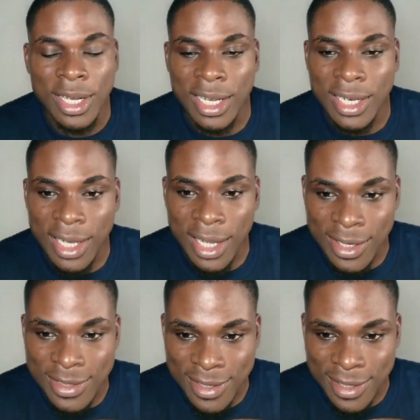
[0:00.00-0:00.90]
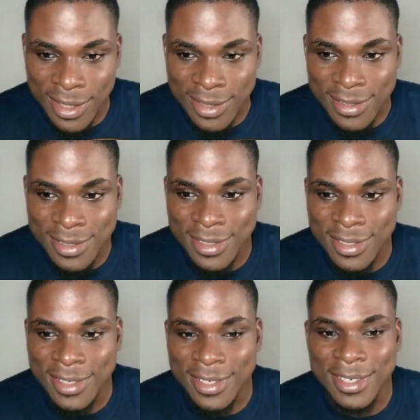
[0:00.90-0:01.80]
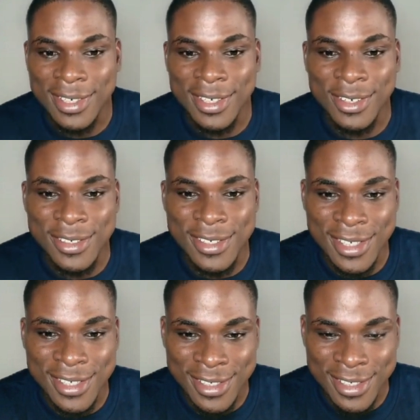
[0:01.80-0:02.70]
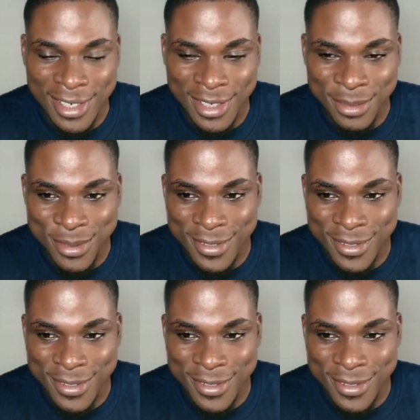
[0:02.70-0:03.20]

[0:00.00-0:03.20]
and excellence in uncertain times.